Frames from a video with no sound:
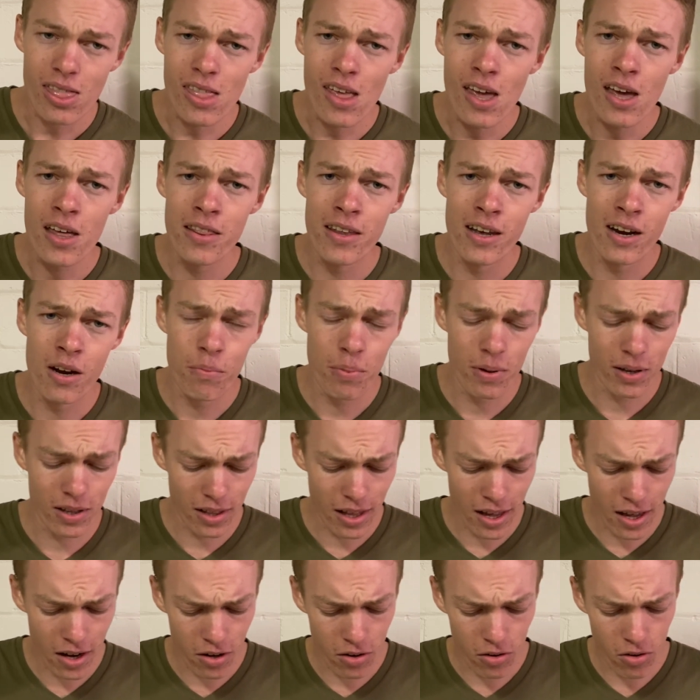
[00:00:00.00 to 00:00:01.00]
Then a bit
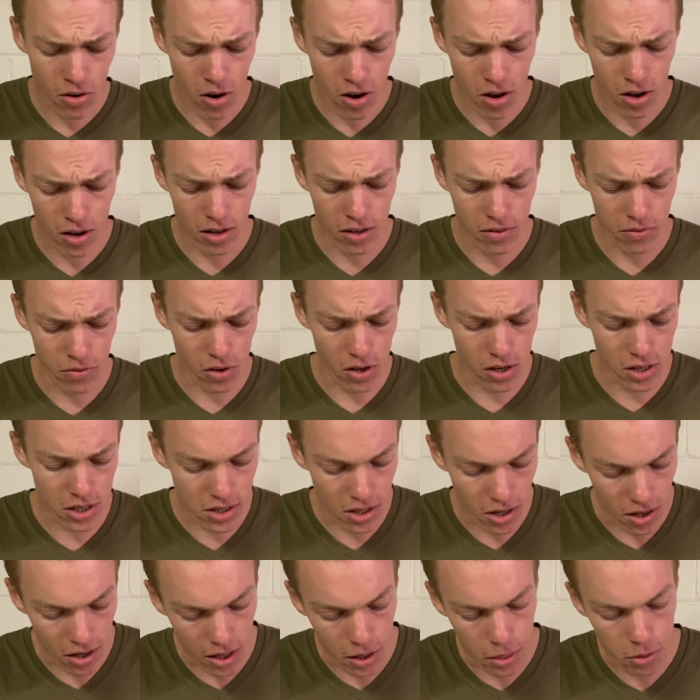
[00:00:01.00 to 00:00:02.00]
later on in verse
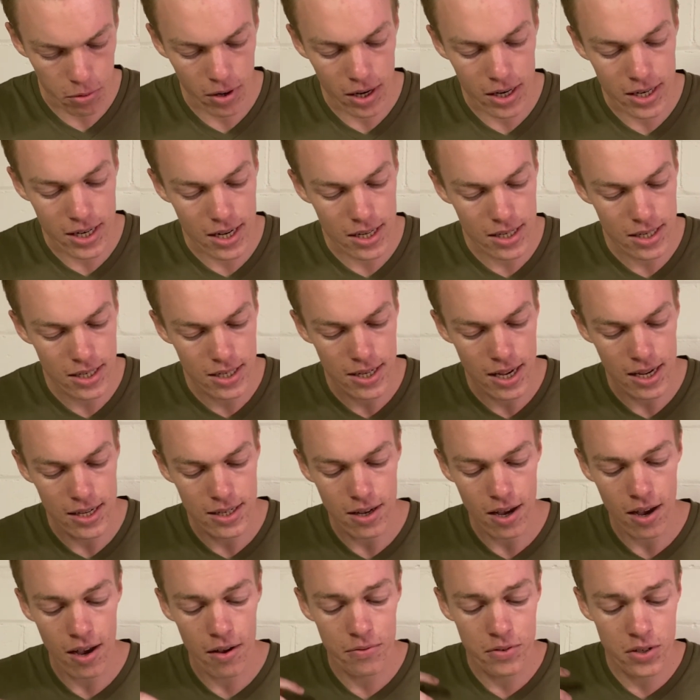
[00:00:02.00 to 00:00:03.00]
33, Jesus says,
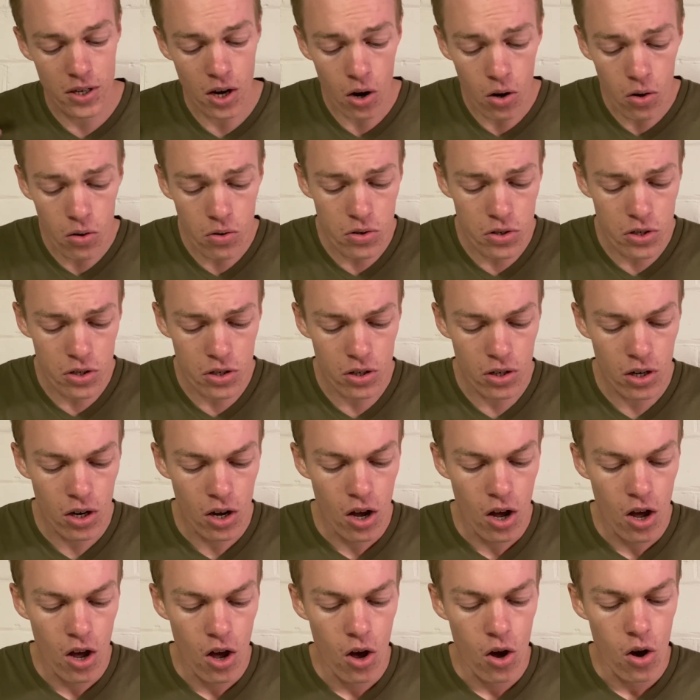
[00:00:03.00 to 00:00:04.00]
I have told you
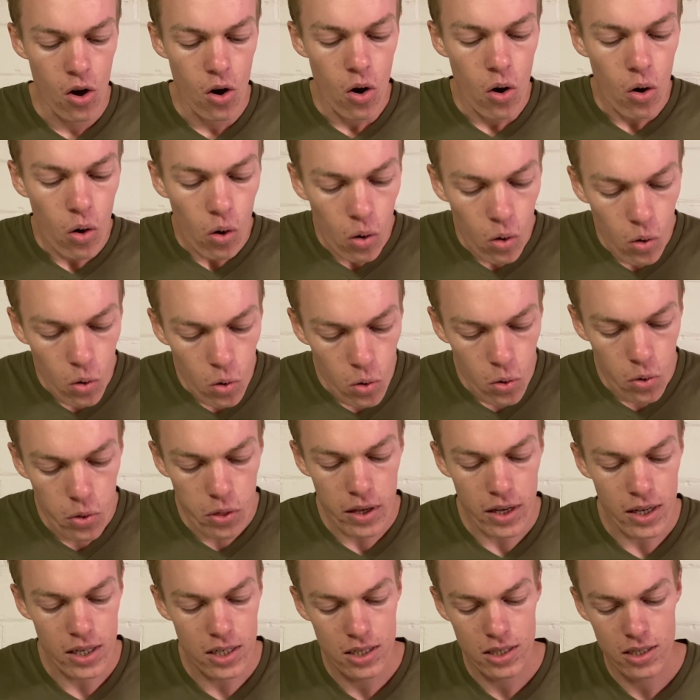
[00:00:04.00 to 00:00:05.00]
all
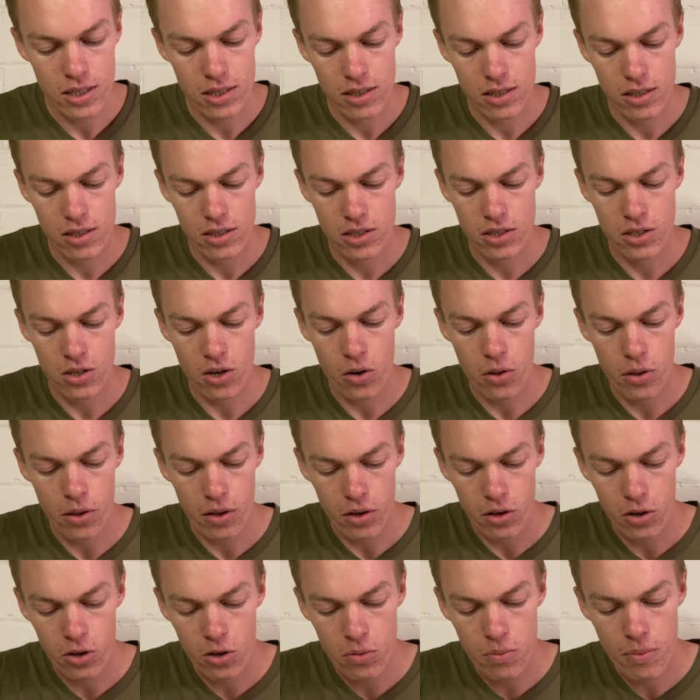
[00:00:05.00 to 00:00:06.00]
this so that
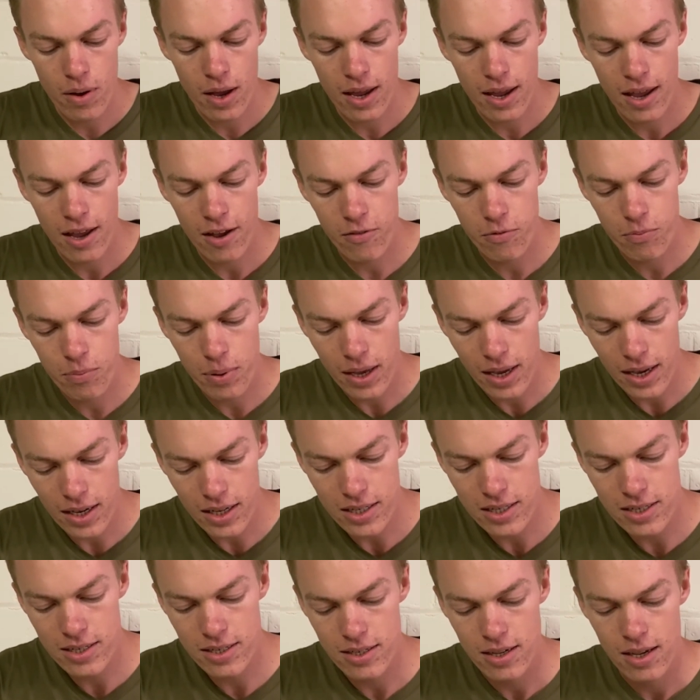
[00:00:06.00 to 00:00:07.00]
you may have
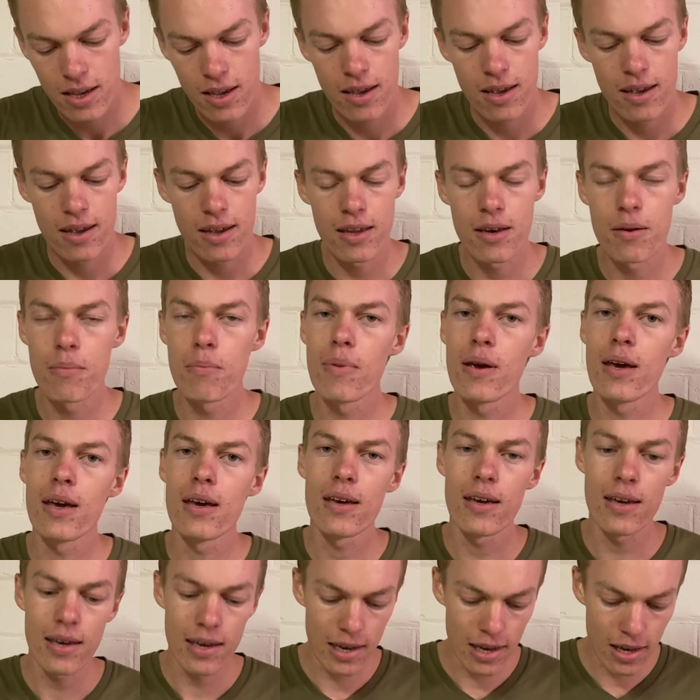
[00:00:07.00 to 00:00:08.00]
peace in me
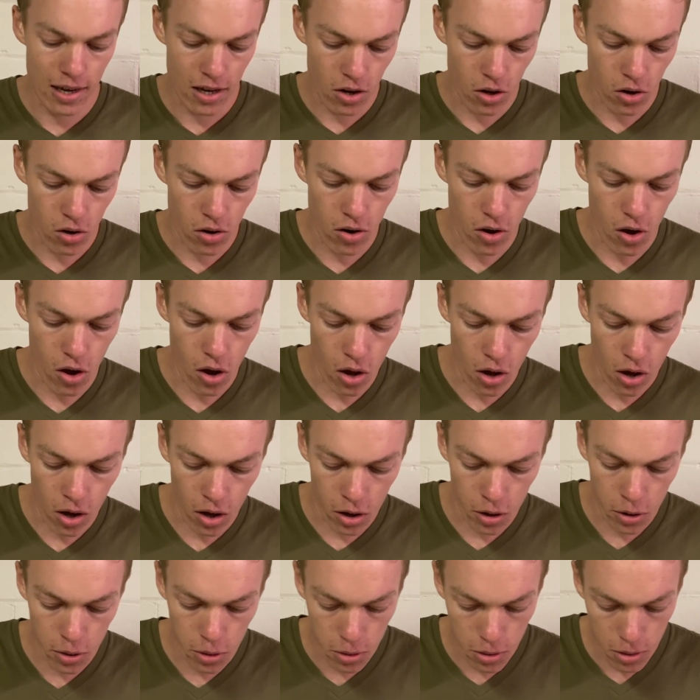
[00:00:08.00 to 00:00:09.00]
here on
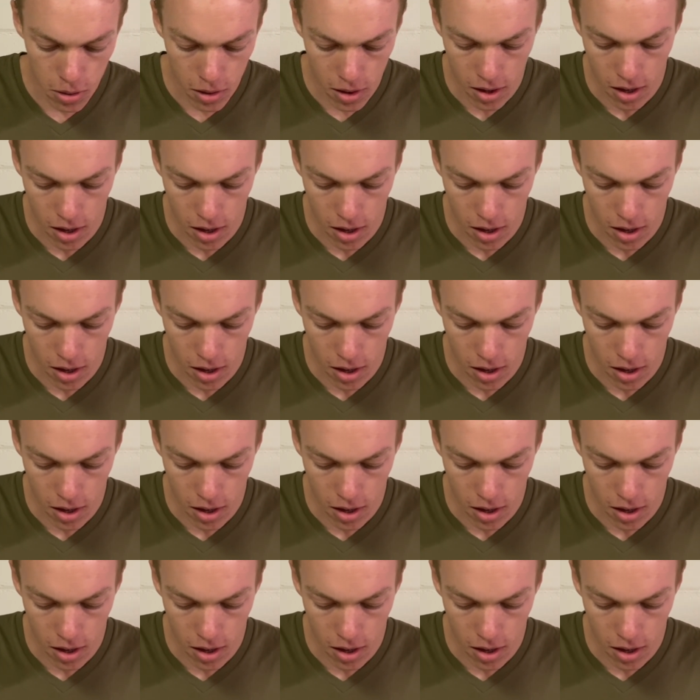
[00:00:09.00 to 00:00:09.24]
earth.